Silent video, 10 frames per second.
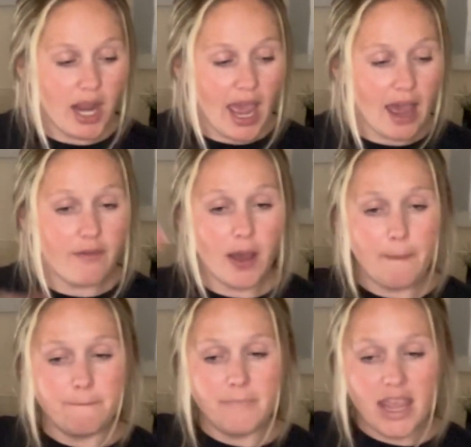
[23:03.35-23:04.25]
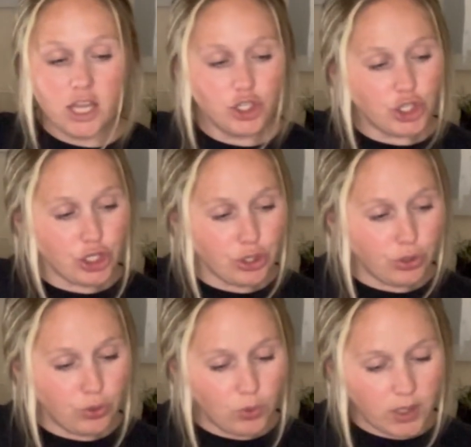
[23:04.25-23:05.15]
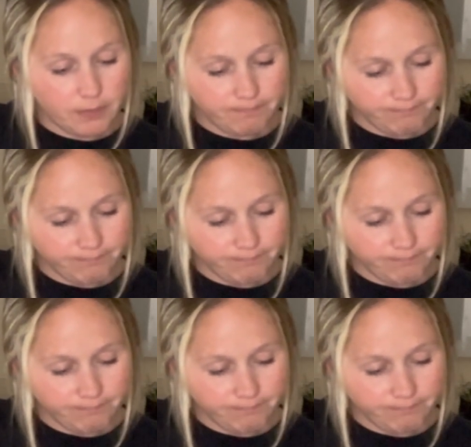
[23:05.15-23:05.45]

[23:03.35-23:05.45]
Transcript: have made you